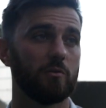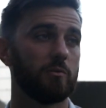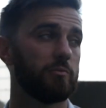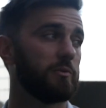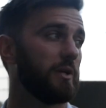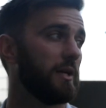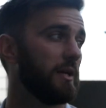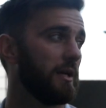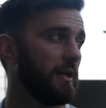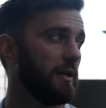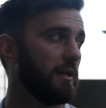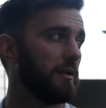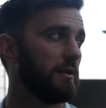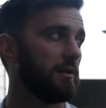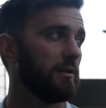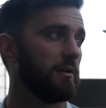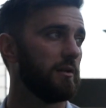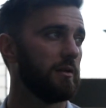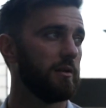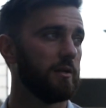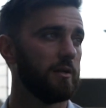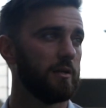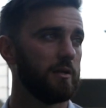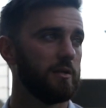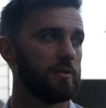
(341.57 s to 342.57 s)
We'll dig in
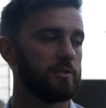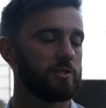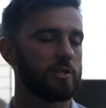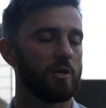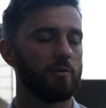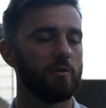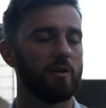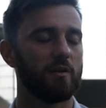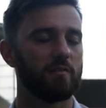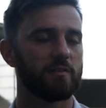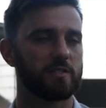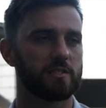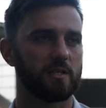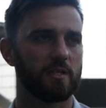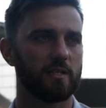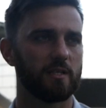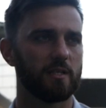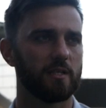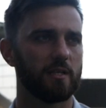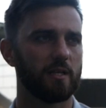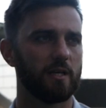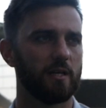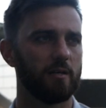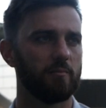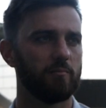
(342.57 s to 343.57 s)
and show the other side
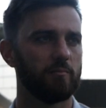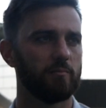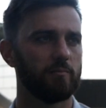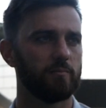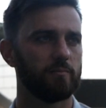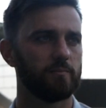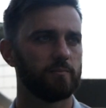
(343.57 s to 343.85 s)
of the game.